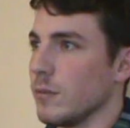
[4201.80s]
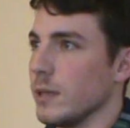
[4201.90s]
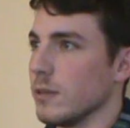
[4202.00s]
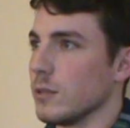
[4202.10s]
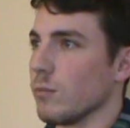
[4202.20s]
you
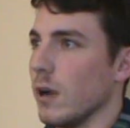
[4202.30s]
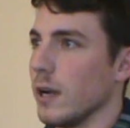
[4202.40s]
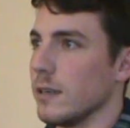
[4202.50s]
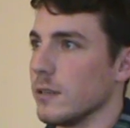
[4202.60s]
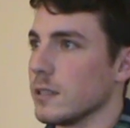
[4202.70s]
know, being able to
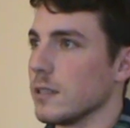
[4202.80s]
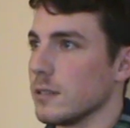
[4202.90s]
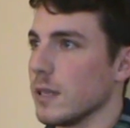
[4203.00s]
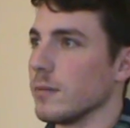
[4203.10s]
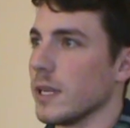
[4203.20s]
run
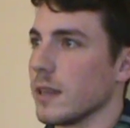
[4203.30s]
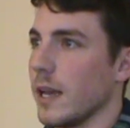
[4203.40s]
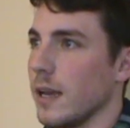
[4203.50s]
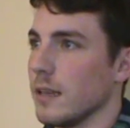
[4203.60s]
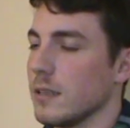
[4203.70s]
or, or something
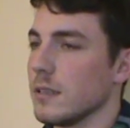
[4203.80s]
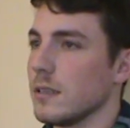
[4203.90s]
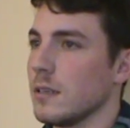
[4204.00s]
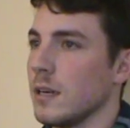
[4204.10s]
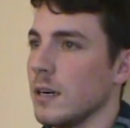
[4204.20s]
like that.
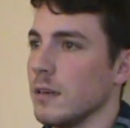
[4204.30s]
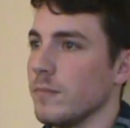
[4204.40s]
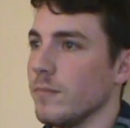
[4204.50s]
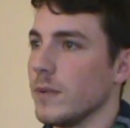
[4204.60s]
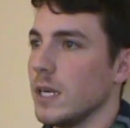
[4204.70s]

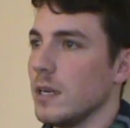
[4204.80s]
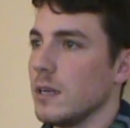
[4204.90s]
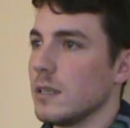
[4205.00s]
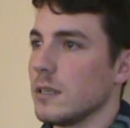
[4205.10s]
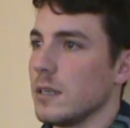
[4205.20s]
Um,
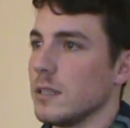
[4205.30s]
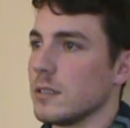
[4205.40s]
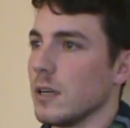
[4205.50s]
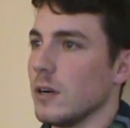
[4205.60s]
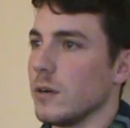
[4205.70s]

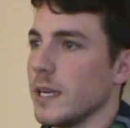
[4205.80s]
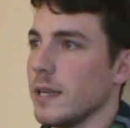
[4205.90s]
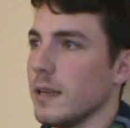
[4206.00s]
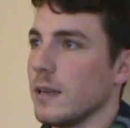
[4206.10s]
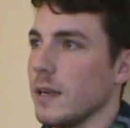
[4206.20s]
and so
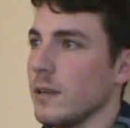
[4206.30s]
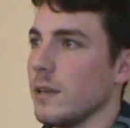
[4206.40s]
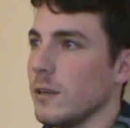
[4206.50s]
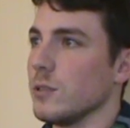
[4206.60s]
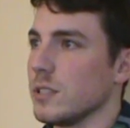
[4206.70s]
it,
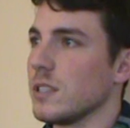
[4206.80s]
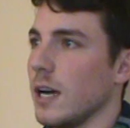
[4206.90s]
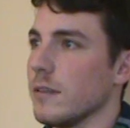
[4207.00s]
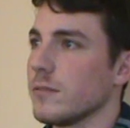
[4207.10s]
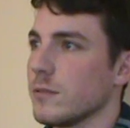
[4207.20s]
it, it was
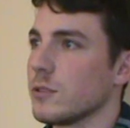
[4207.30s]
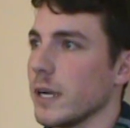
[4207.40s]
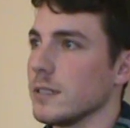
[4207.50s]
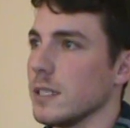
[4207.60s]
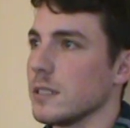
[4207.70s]
tough
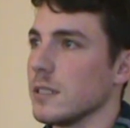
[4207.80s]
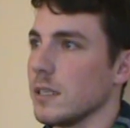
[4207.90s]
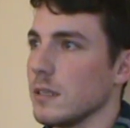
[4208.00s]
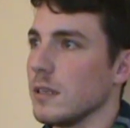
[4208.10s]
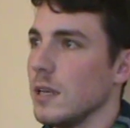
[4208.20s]
yeah.
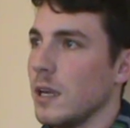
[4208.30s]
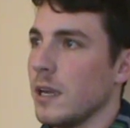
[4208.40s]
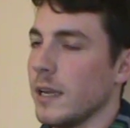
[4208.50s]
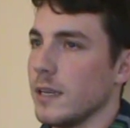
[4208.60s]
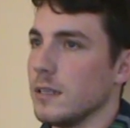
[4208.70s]
transitioning.
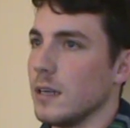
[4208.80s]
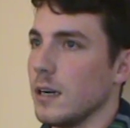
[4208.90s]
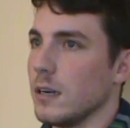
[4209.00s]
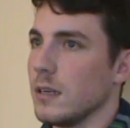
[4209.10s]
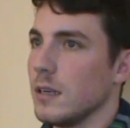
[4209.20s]
Yeah. And,
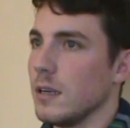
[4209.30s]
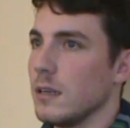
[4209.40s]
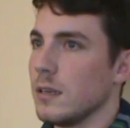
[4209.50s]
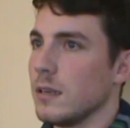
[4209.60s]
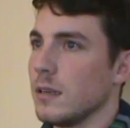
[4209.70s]
uh,
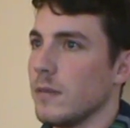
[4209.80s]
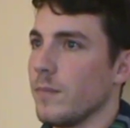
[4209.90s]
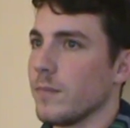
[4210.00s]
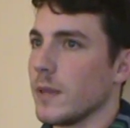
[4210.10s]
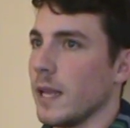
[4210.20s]

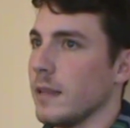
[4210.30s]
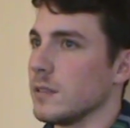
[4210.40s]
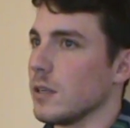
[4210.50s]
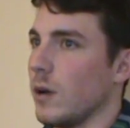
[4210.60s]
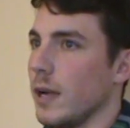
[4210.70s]

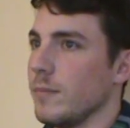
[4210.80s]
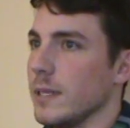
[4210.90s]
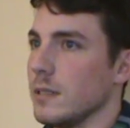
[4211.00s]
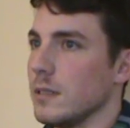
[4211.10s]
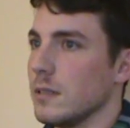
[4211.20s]
and so
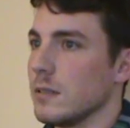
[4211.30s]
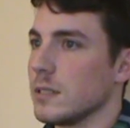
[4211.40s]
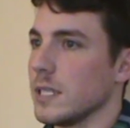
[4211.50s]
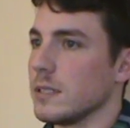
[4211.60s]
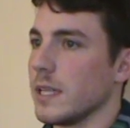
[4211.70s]
I've been,
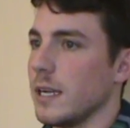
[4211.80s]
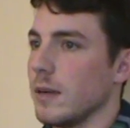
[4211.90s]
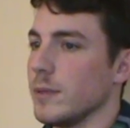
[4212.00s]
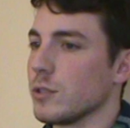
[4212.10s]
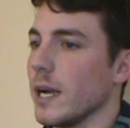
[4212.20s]
since
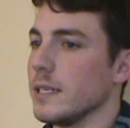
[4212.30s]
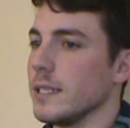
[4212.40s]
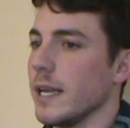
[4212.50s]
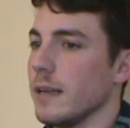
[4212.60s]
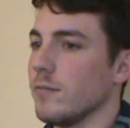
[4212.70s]
then, I've been
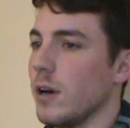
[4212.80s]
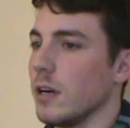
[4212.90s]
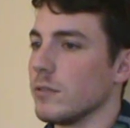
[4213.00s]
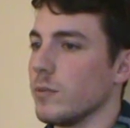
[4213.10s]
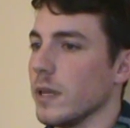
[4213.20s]
trying to get
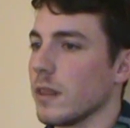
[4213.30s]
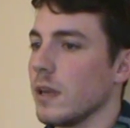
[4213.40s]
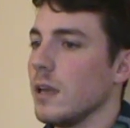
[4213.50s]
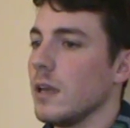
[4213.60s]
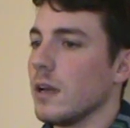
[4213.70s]
involved
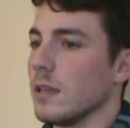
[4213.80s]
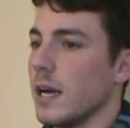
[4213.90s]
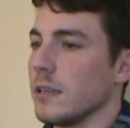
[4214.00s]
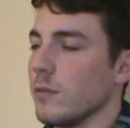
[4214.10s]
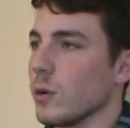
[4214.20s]
with
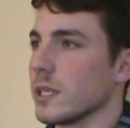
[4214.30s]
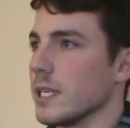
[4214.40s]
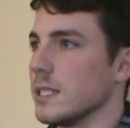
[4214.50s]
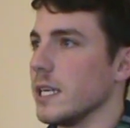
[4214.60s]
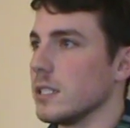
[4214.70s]
a lot of
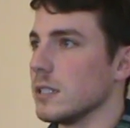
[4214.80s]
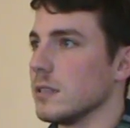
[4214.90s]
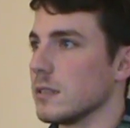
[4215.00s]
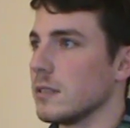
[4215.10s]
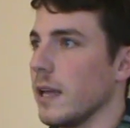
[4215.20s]

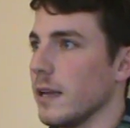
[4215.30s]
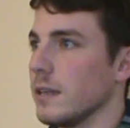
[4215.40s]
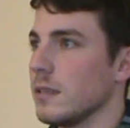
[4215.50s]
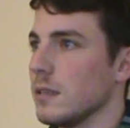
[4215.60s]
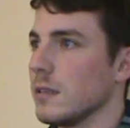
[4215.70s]
organizations
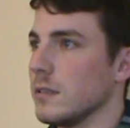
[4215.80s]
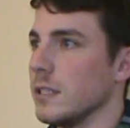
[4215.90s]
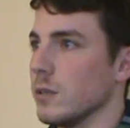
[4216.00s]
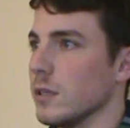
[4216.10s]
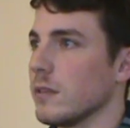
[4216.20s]
that
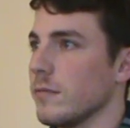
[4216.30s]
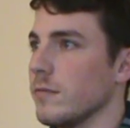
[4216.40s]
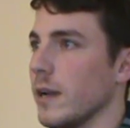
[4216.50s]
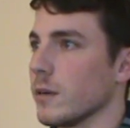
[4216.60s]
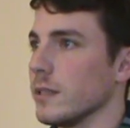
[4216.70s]
deal with
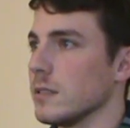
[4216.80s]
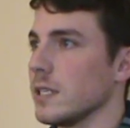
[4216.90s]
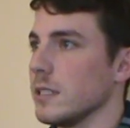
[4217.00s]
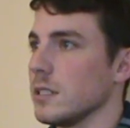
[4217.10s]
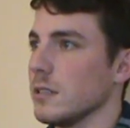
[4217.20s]

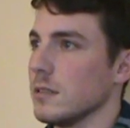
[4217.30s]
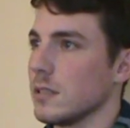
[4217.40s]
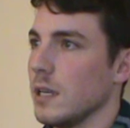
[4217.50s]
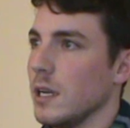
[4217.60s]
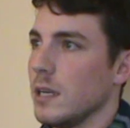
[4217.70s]
veterans
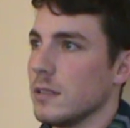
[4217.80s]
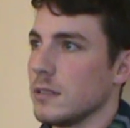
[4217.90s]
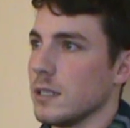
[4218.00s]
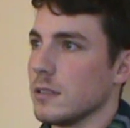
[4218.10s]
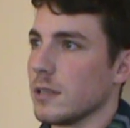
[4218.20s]
issues
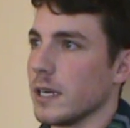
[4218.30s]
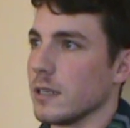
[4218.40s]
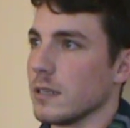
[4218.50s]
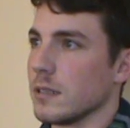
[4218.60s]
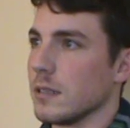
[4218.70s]
to try
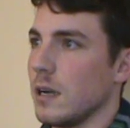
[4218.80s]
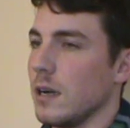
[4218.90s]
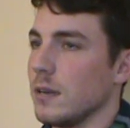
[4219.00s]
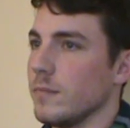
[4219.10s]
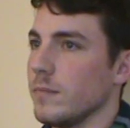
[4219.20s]
to
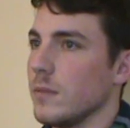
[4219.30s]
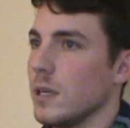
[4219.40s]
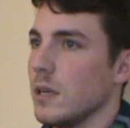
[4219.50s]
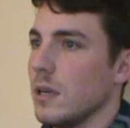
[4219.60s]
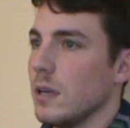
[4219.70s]
um,
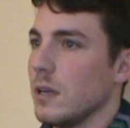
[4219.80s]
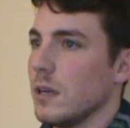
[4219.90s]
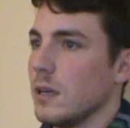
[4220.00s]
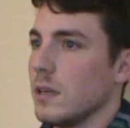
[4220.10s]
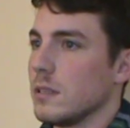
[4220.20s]

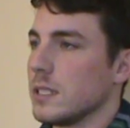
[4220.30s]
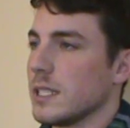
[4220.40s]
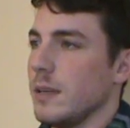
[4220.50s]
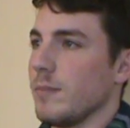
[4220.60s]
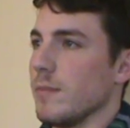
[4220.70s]

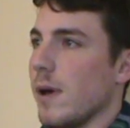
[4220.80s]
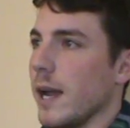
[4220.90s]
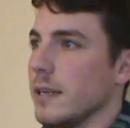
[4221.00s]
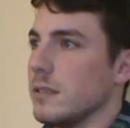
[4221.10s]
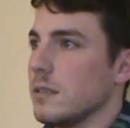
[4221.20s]
just keep my
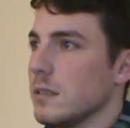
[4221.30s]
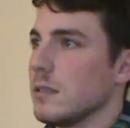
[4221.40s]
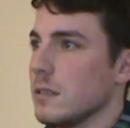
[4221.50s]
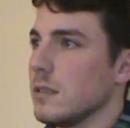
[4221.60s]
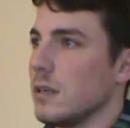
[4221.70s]
mind
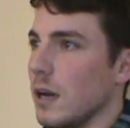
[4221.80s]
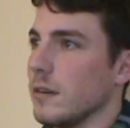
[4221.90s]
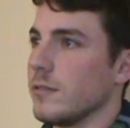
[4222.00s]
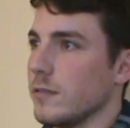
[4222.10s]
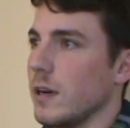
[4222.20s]
yeah.
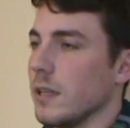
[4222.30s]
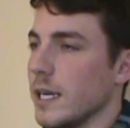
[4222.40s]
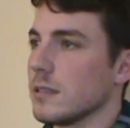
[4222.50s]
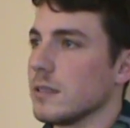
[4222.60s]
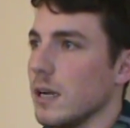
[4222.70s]
off of
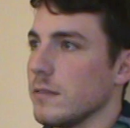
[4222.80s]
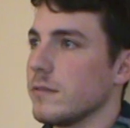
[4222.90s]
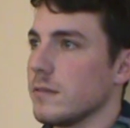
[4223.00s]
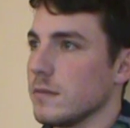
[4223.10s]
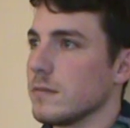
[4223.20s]
all that
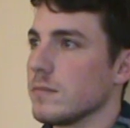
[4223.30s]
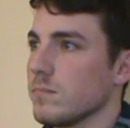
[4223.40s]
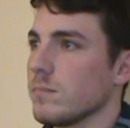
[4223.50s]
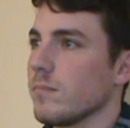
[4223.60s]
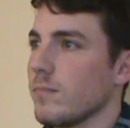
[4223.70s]
stuff.
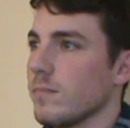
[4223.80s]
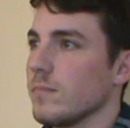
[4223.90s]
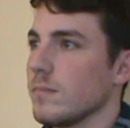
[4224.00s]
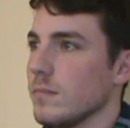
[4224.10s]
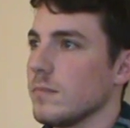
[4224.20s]

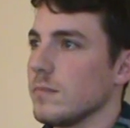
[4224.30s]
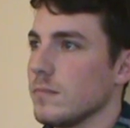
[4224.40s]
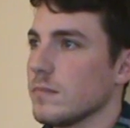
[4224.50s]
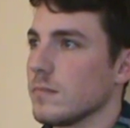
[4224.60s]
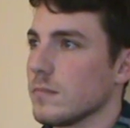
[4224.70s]
Are you